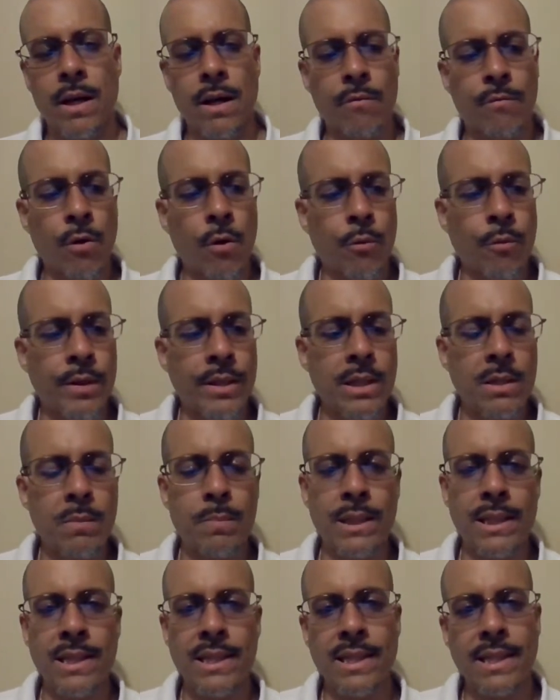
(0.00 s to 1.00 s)
have already
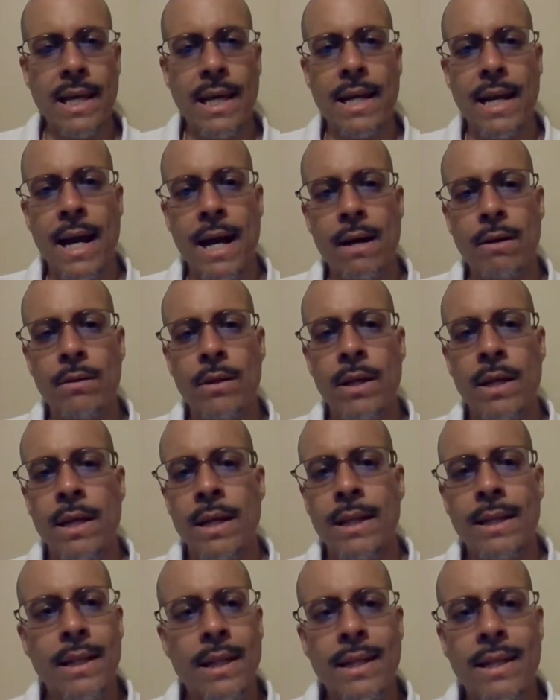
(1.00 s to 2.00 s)
been set out,
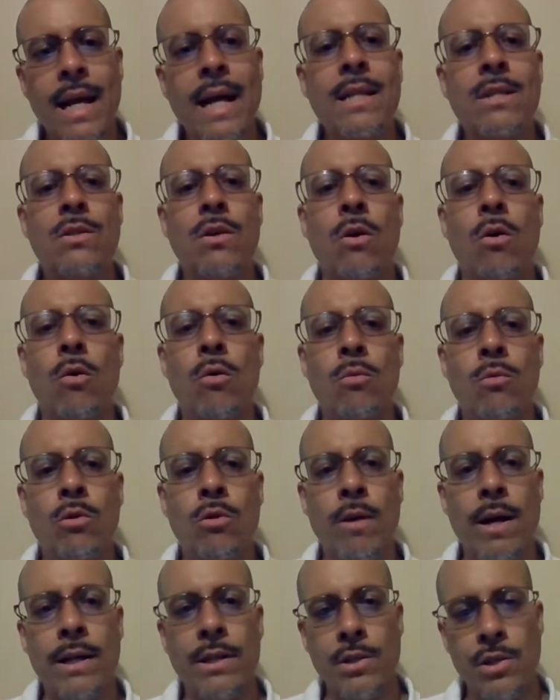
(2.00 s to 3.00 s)
that's
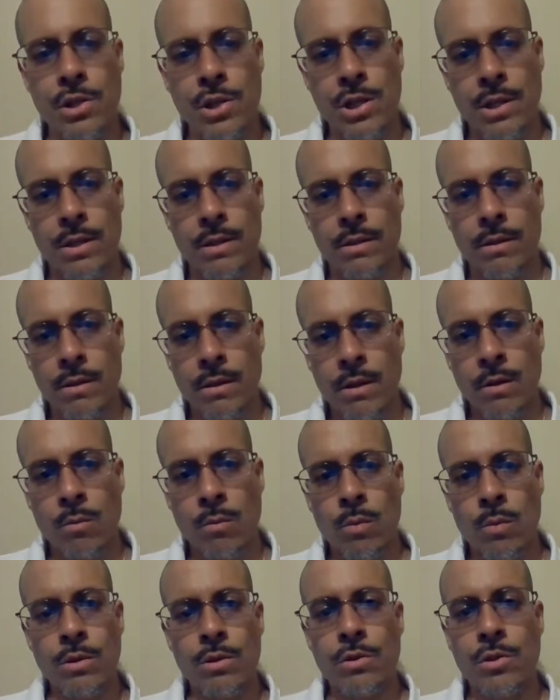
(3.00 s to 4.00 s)
shit,
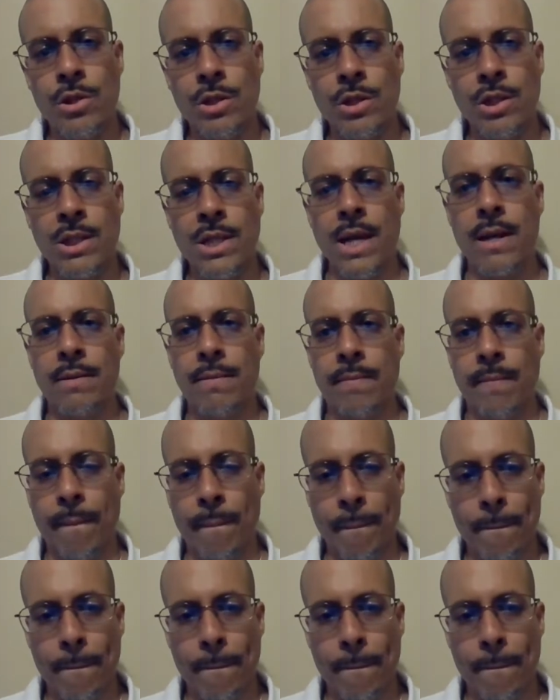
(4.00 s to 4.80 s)
what you just said.